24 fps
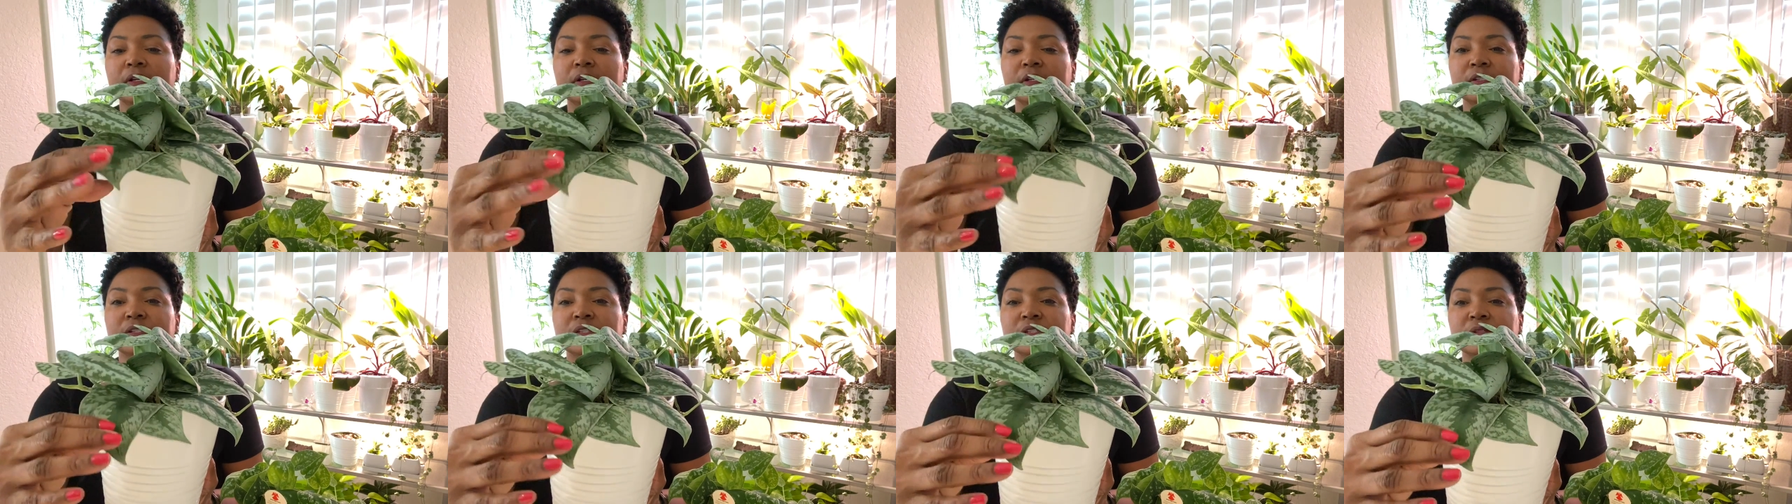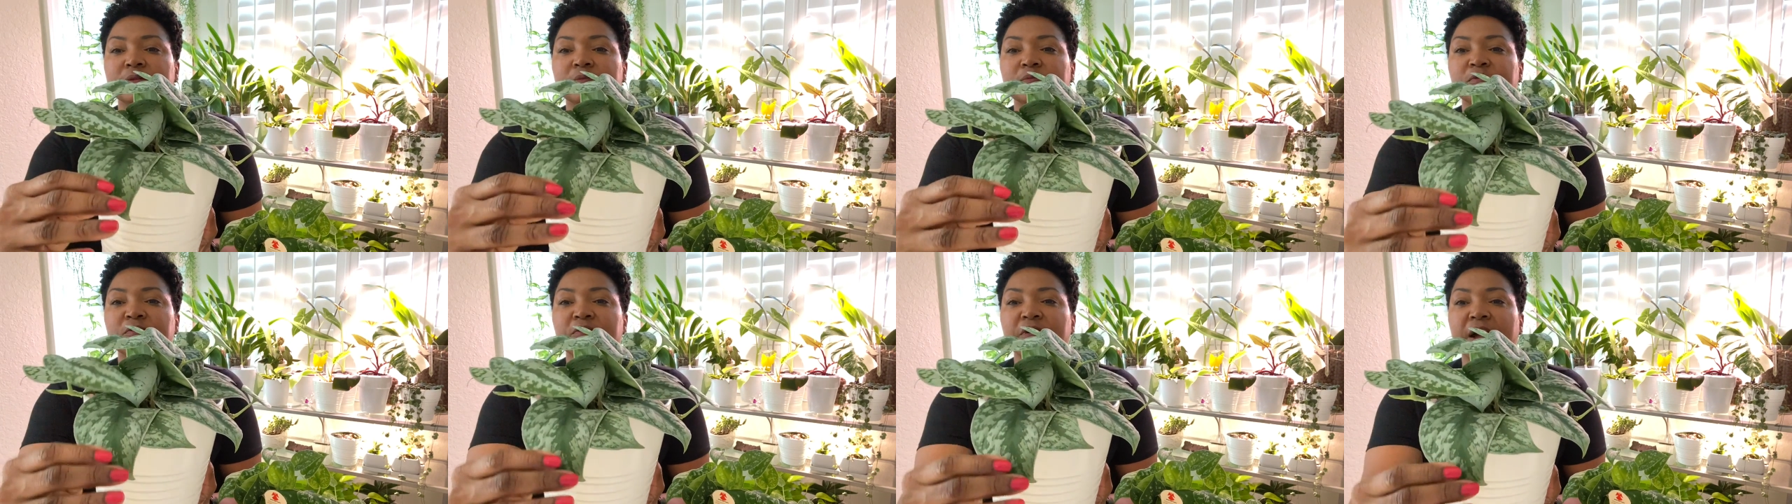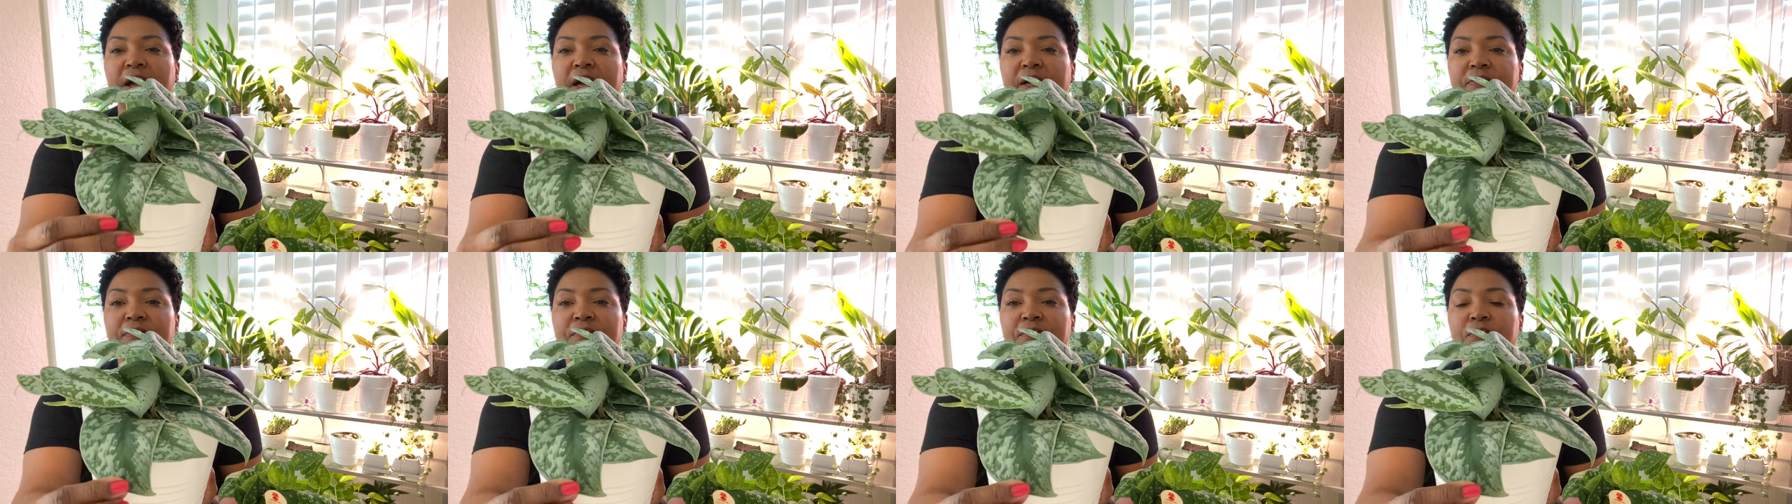some
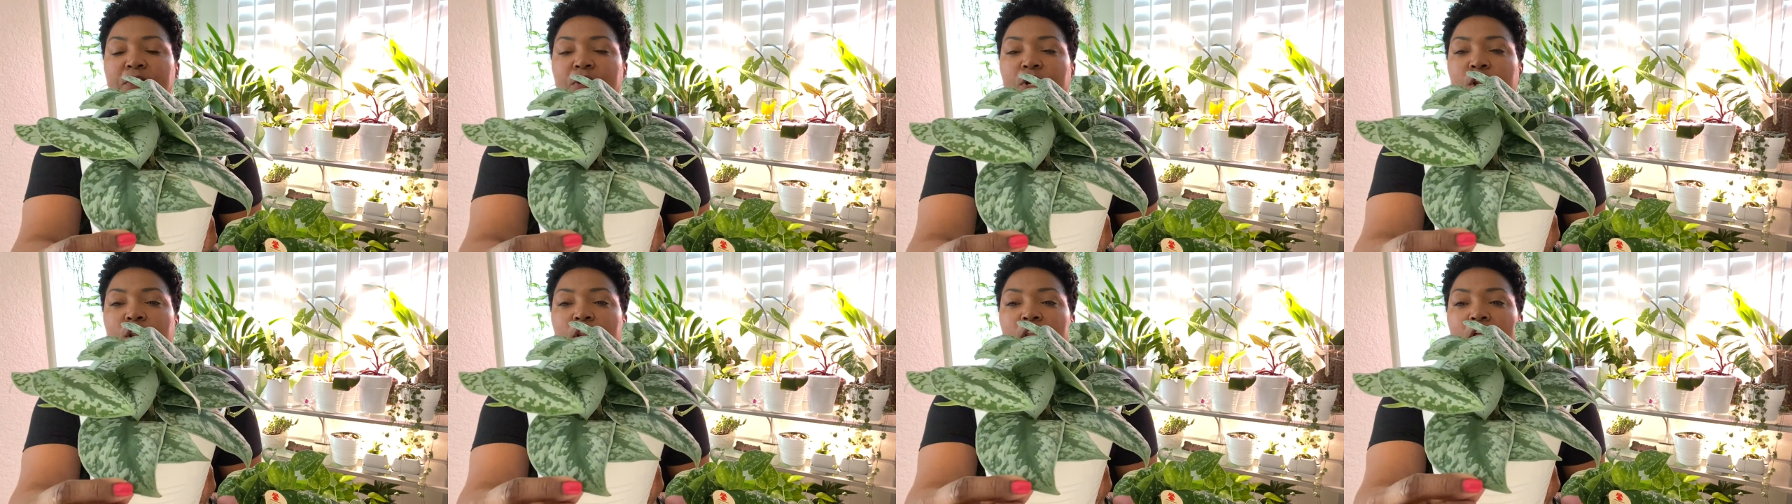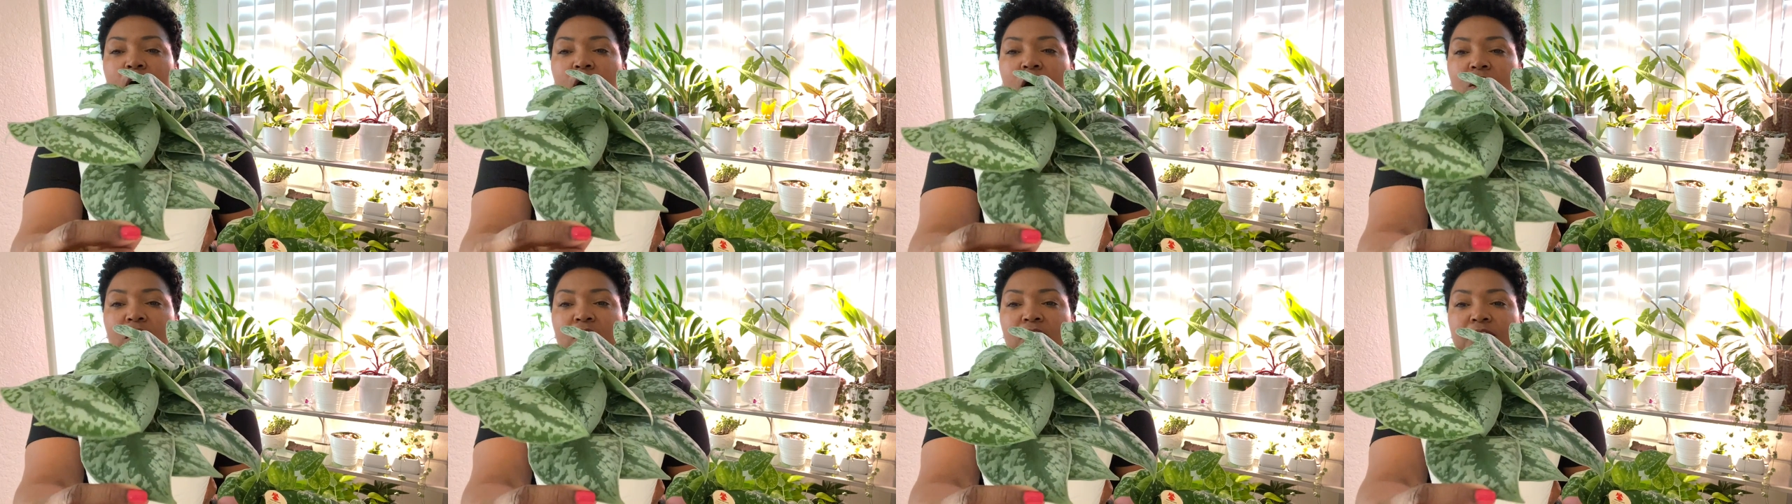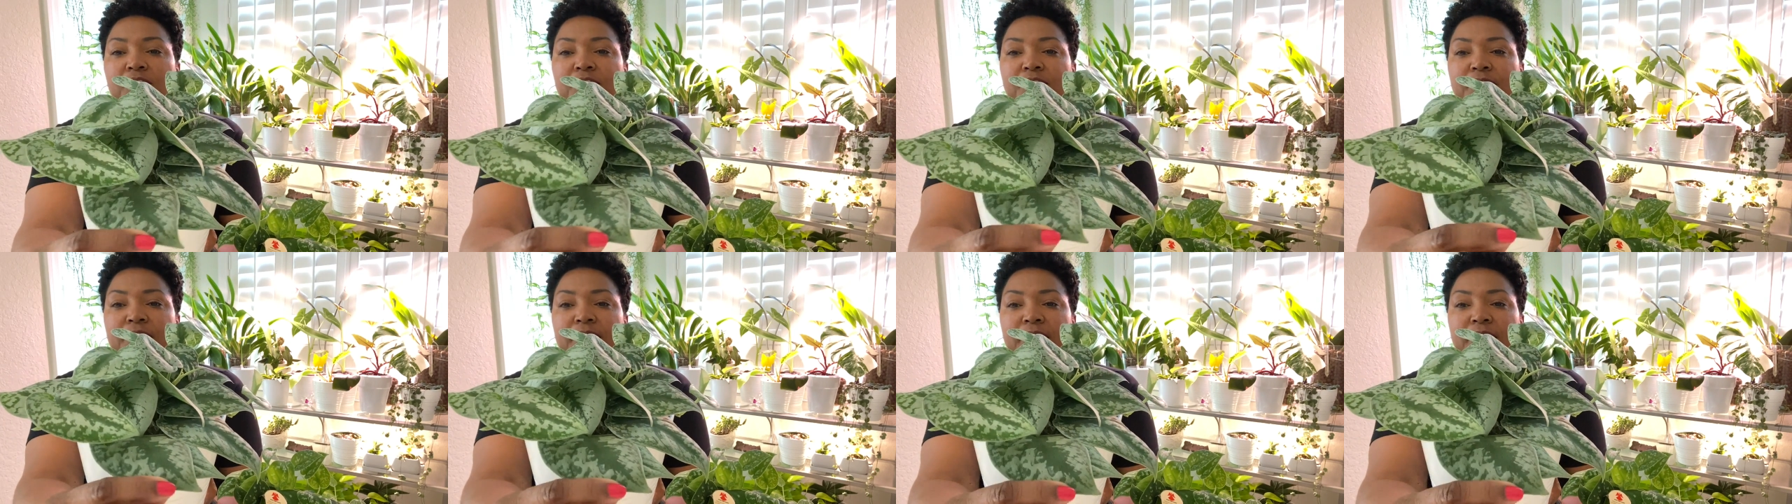rather large